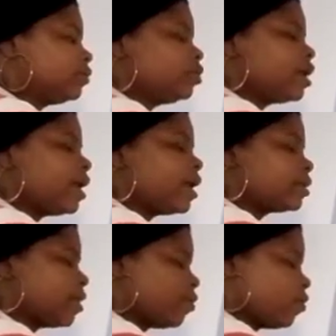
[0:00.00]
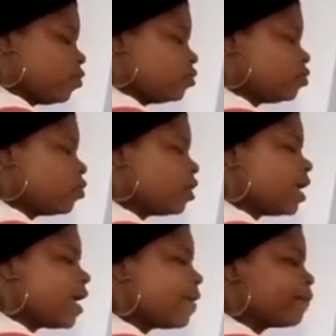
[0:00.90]
Do you get that now? So
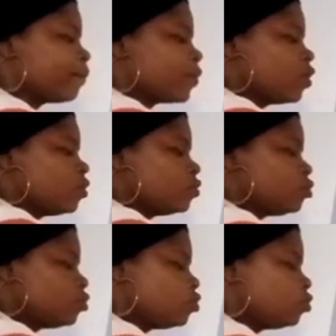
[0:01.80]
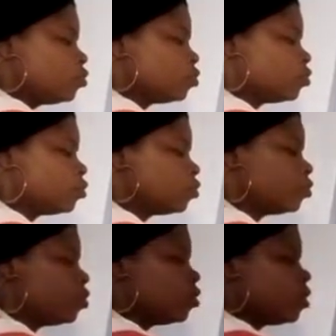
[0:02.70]
here, 2
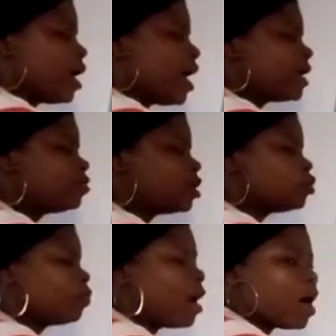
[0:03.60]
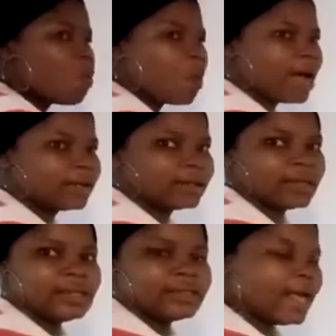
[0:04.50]
x raised to power 1
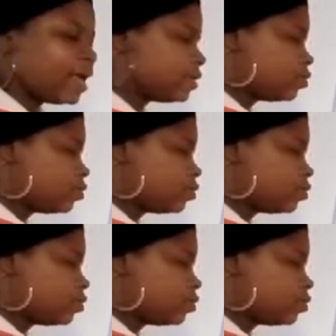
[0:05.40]
is x.